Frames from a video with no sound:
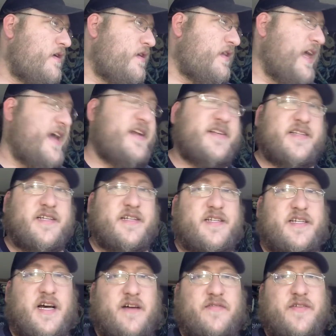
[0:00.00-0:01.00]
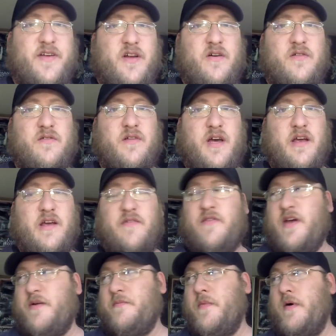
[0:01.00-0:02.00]
lettuce and stuff, you know, that you
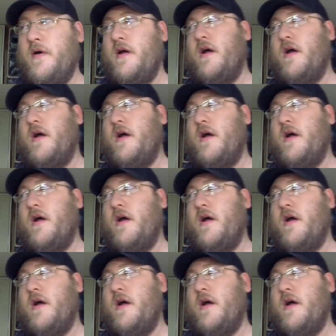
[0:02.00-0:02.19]
feed them.